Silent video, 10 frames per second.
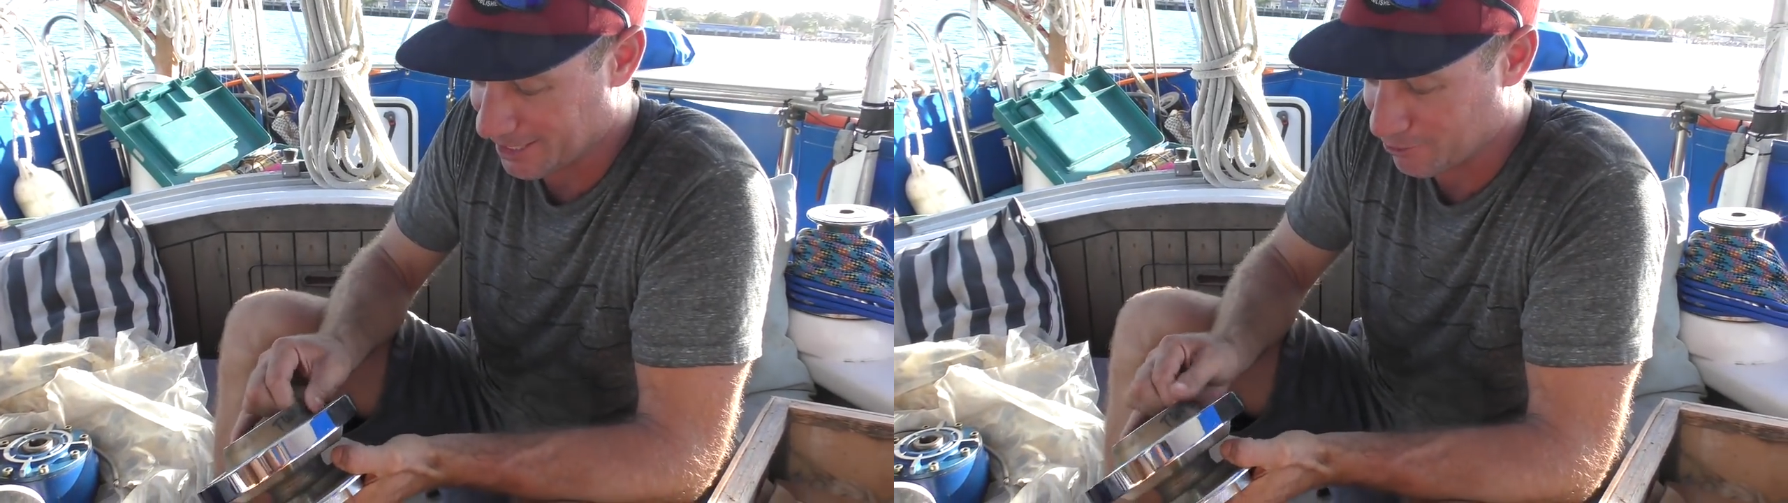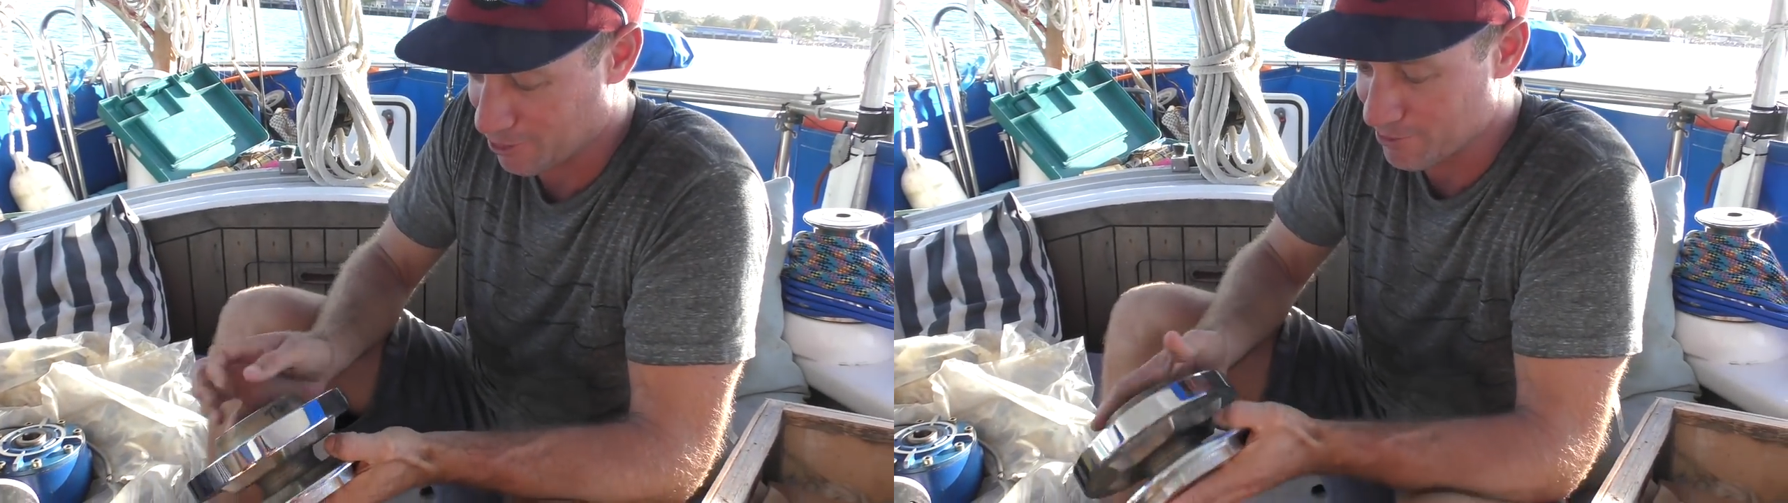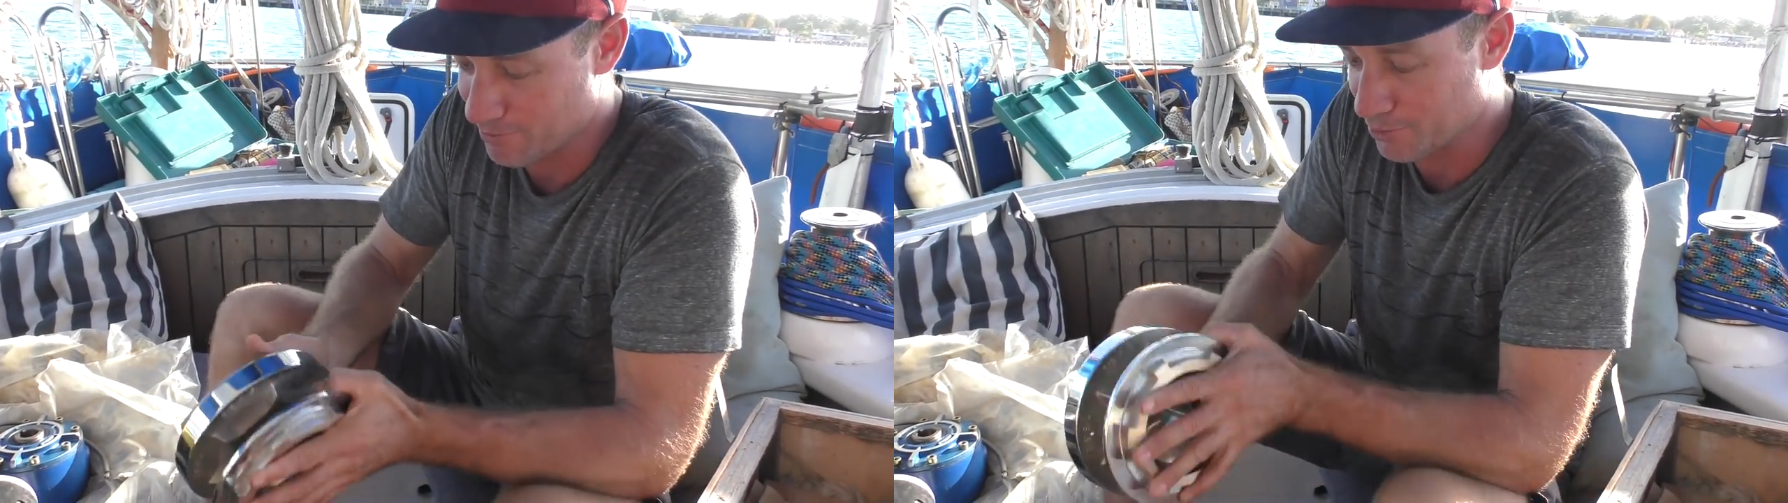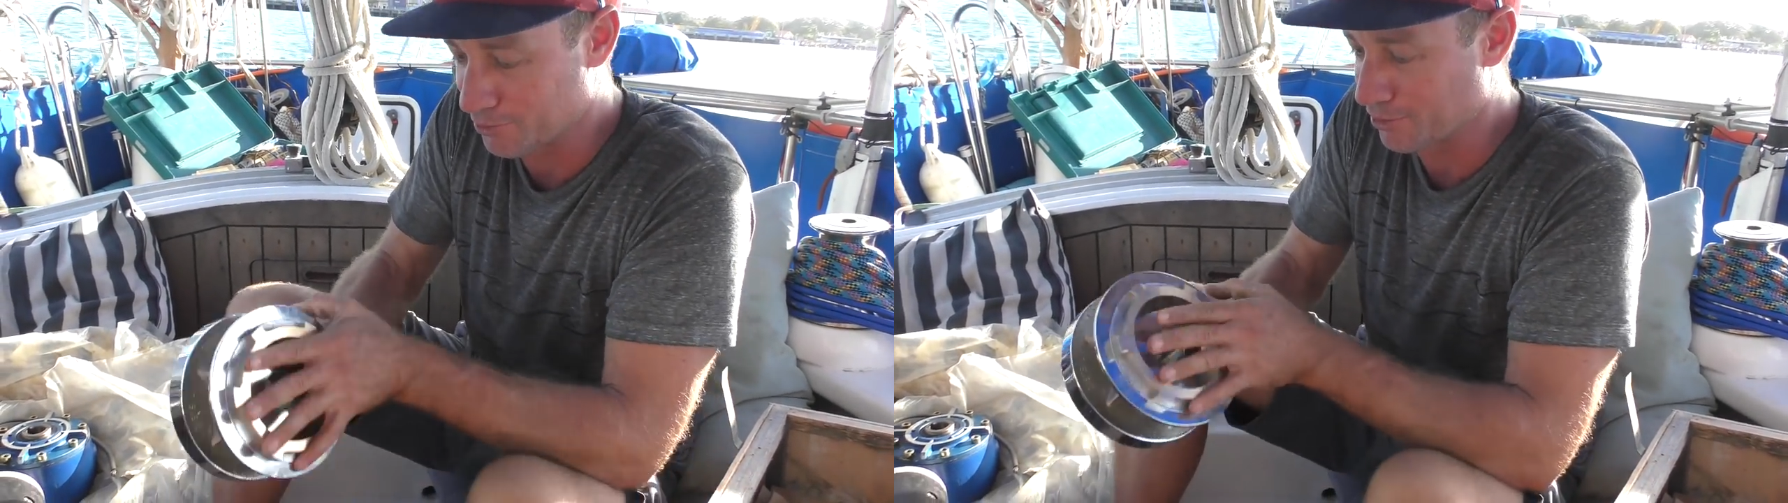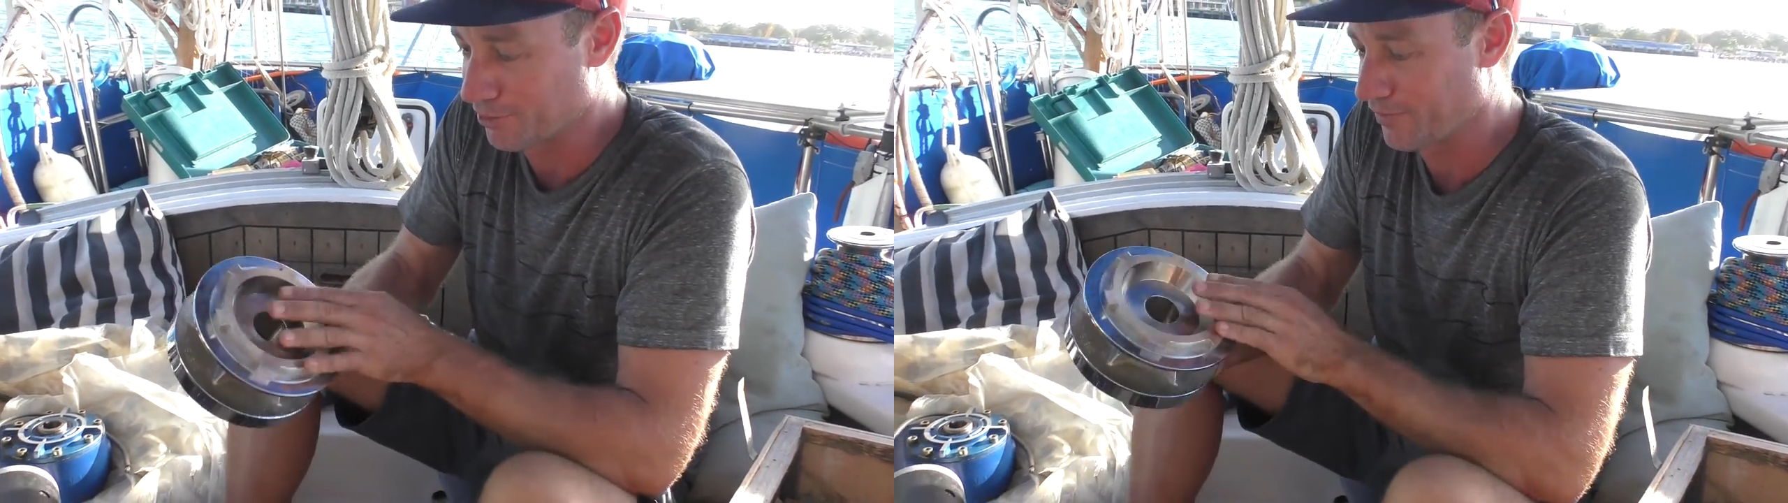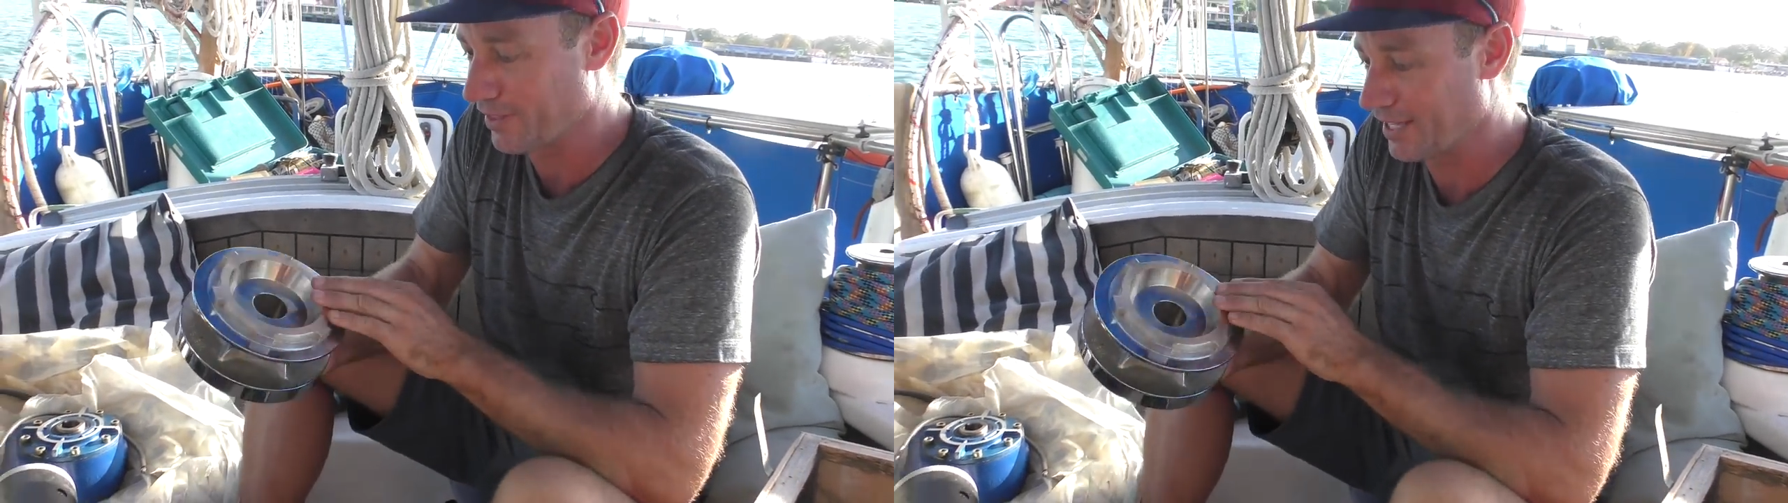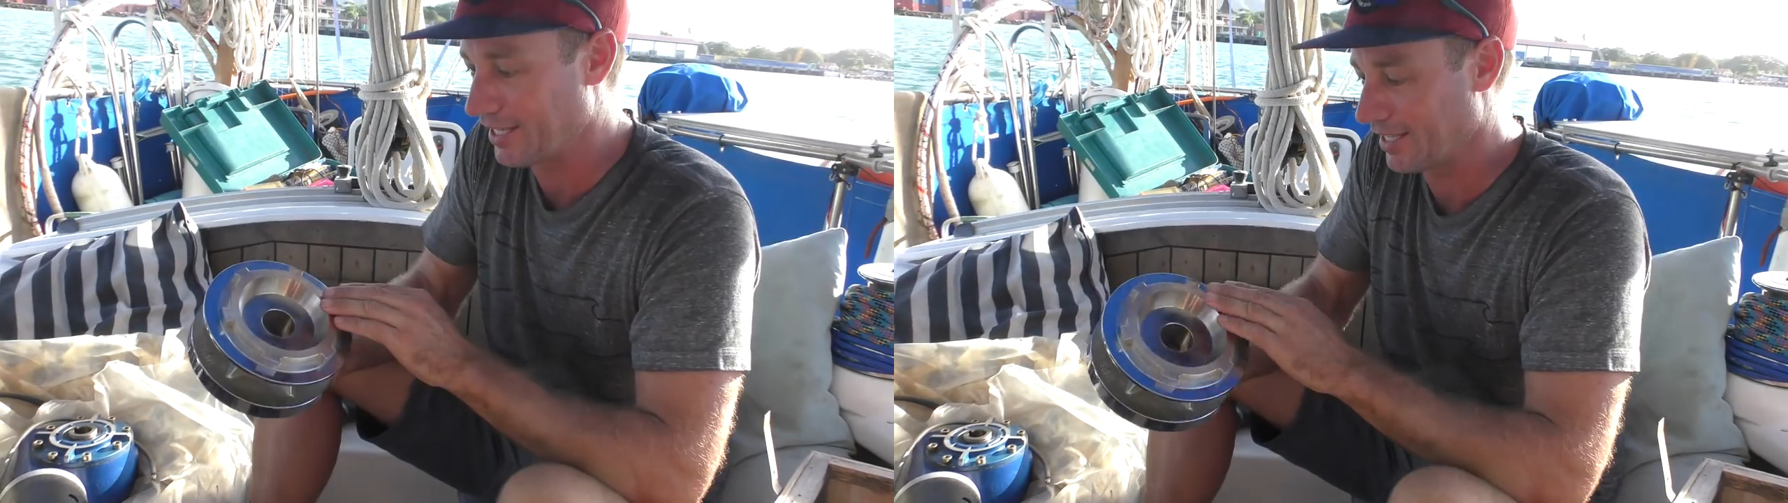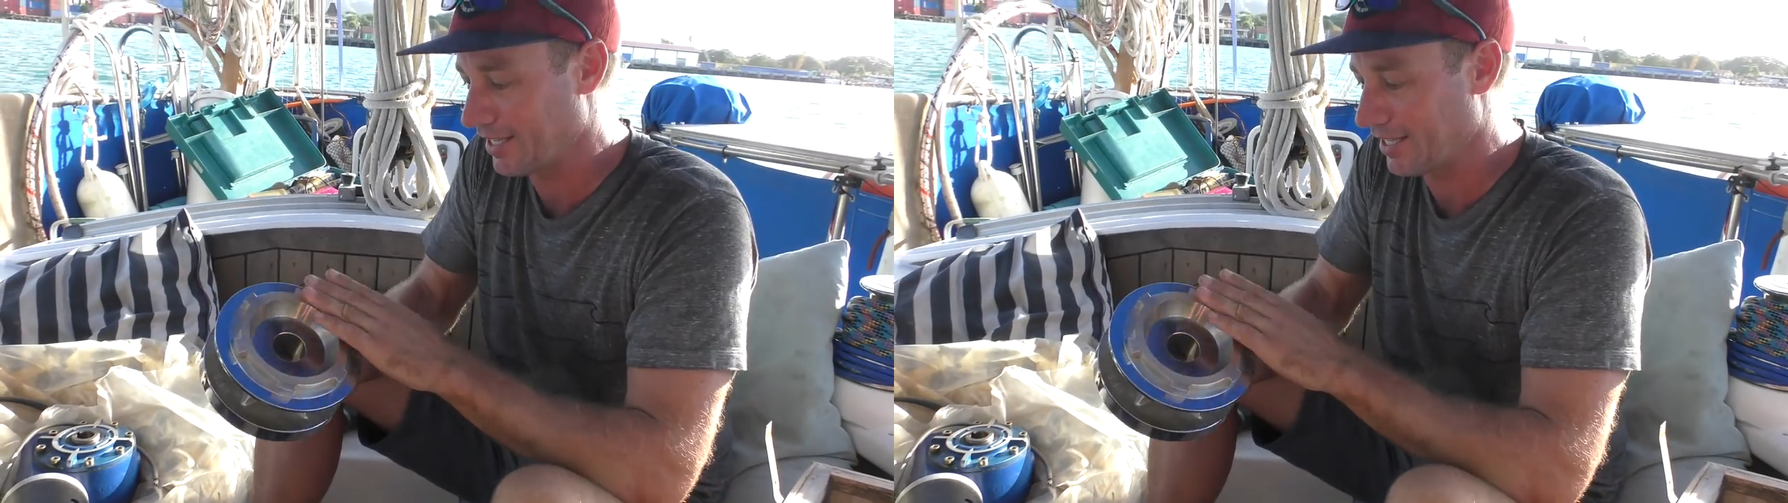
uh, chrome pulled off there,